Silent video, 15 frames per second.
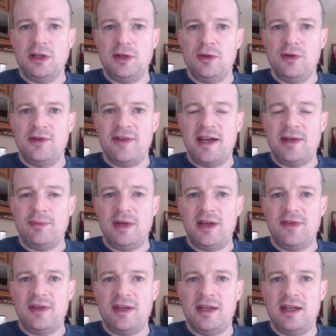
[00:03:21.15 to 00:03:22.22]
use that
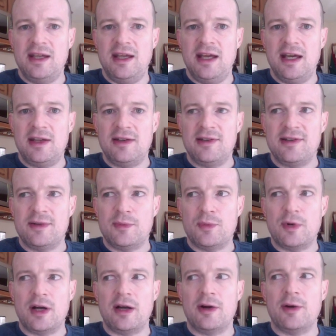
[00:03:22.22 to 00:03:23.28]
method to get
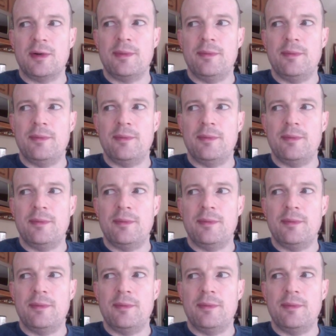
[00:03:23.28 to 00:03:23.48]
somewhere,